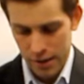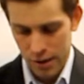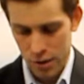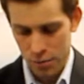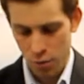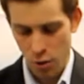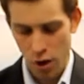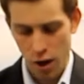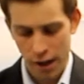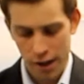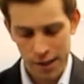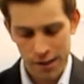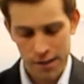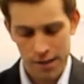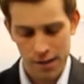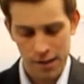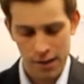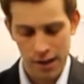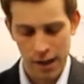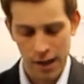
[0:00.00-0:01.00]
This
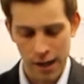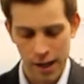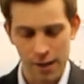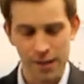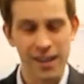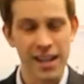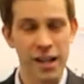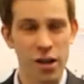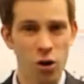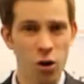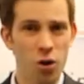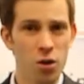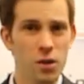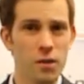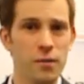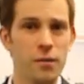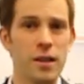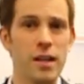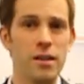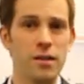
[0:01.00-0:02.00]
product, uh, like
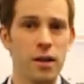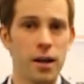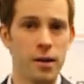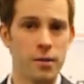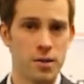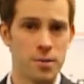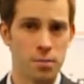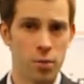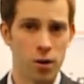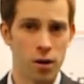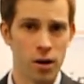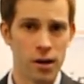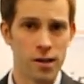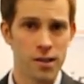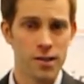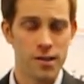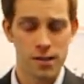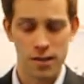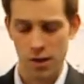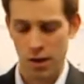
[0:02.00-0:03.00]
all of Heatline's
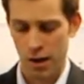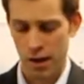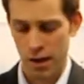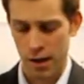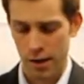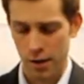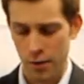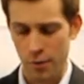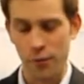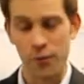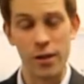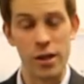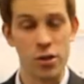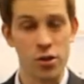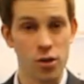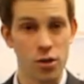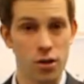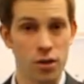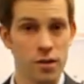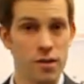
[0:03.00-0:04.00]
products, uh,
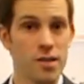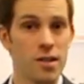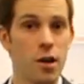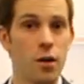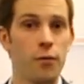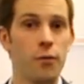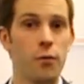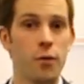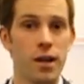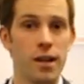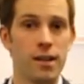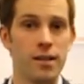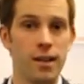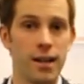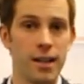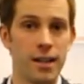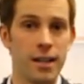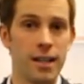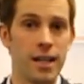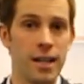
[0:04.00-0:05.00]
feature
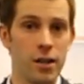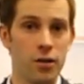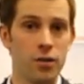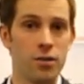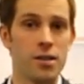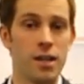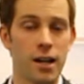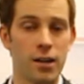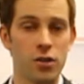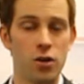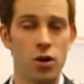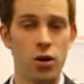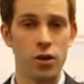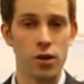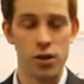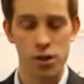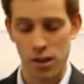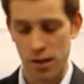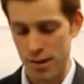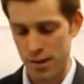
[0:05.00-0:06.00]
self-regulating heater
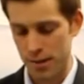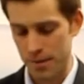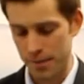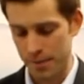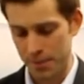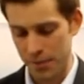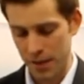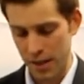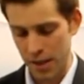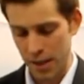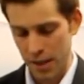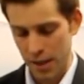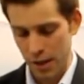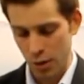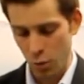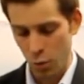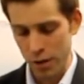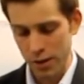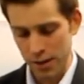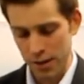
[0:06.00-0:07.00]
technologies.
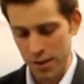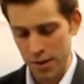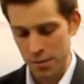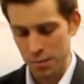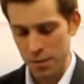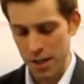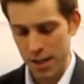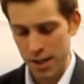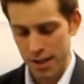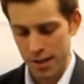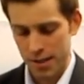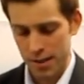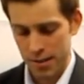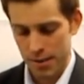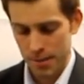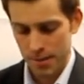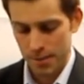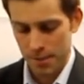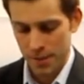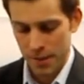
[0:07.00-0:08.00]
What this
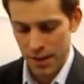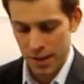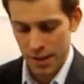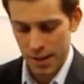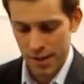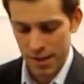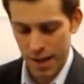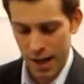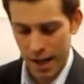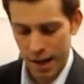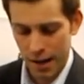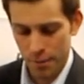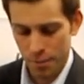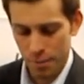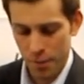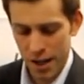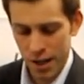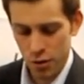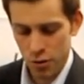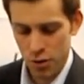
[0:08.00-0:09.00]
means is
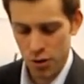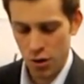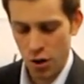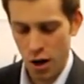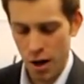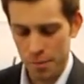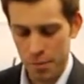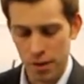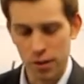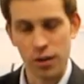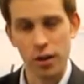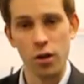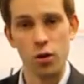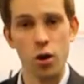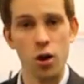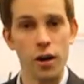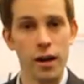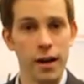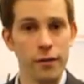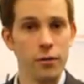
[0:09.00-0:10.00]
that microscopically
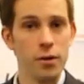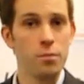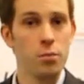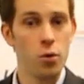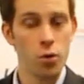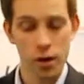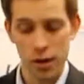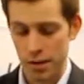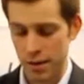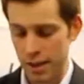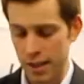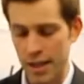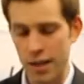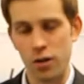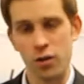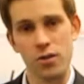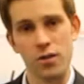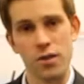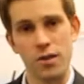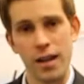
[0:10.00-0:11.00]
along every point of the
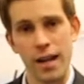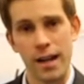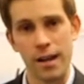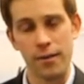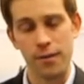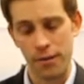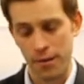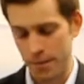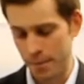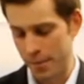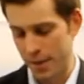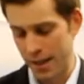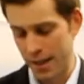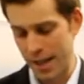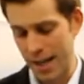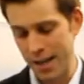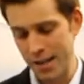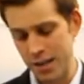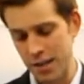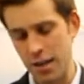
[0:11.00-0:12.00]
heater's length,
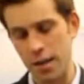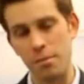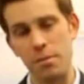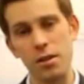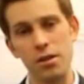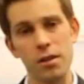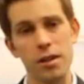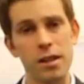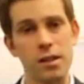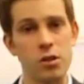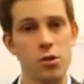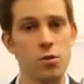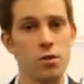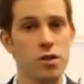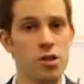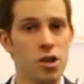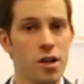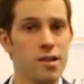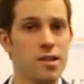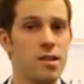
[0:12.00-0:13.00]
it has the ability to
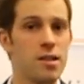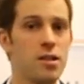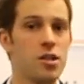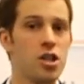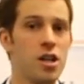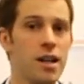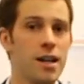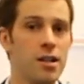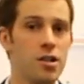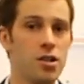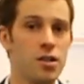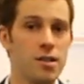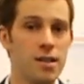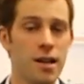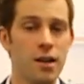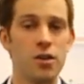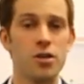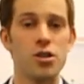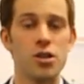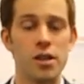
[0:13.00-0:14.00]
adjust and change its
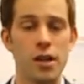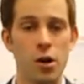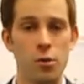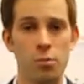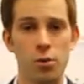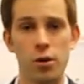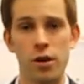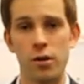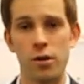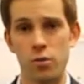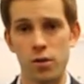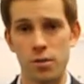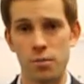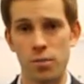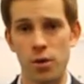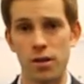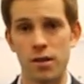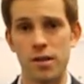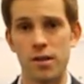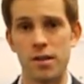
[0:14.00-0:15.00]
energy output in
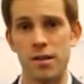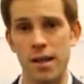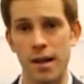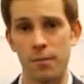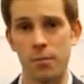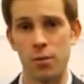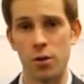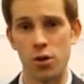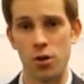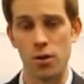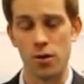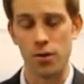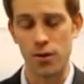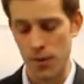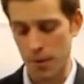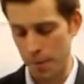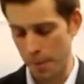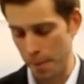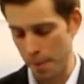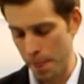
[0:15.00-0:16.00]
response to
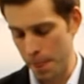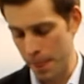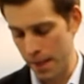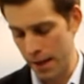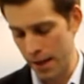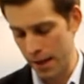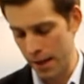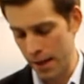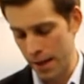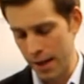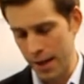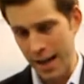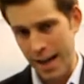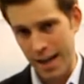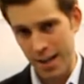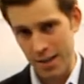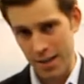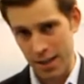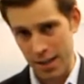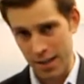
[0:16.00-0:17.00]
temperatures.
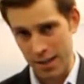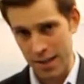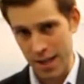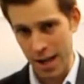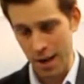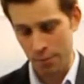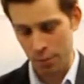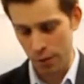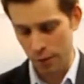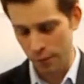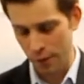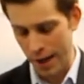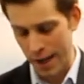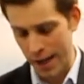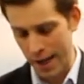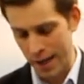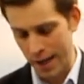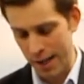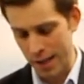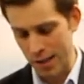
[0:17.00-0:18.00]
As an example, if I
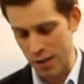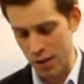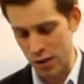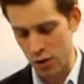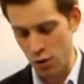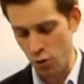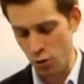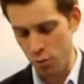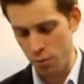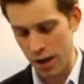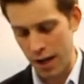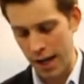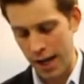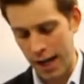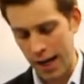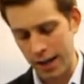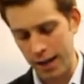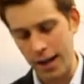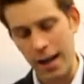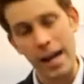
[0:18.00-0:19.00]
had ice and snow in my
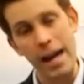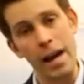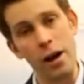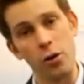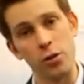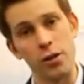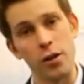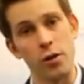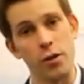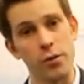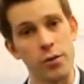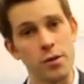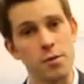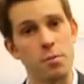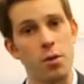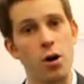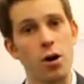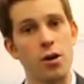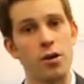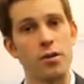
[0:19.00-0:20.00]
hand and I held it on this
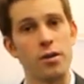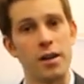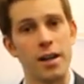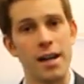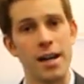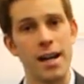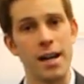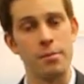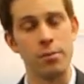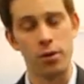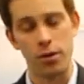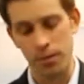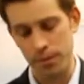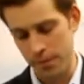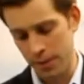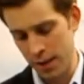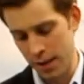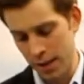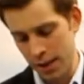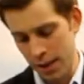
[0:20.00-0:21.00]
part of the cable,
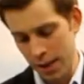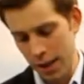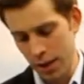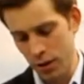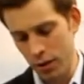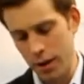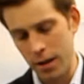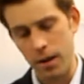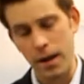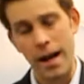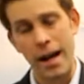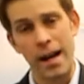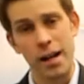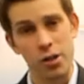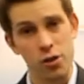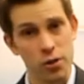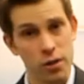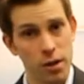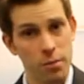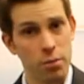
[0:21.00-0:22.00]
it'll
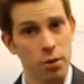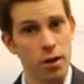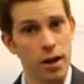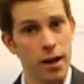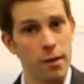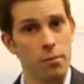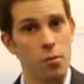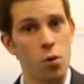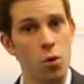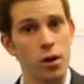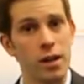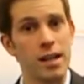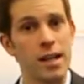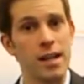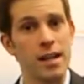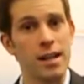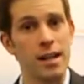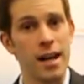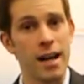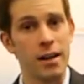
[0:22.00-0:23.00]
actually apply more
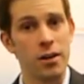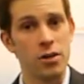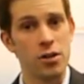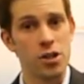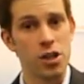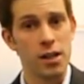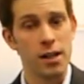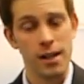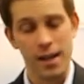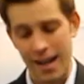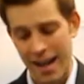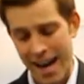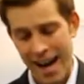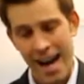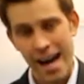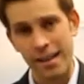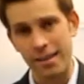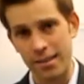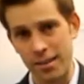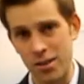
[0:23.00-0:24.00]
heat and energy
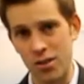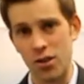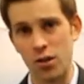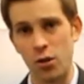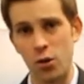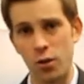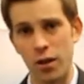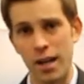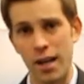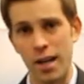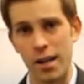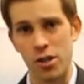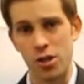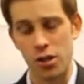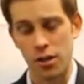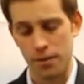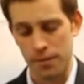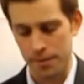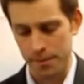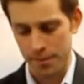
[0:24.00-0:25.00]
at this
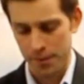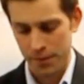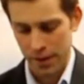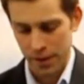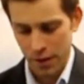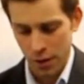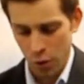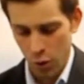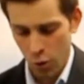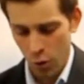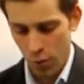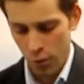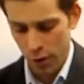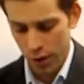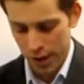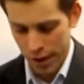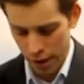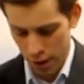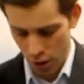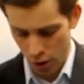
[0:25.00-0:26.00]
location.
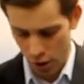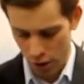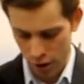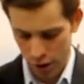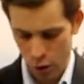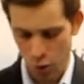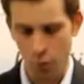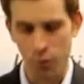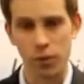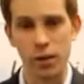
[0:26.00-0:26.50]
Over here and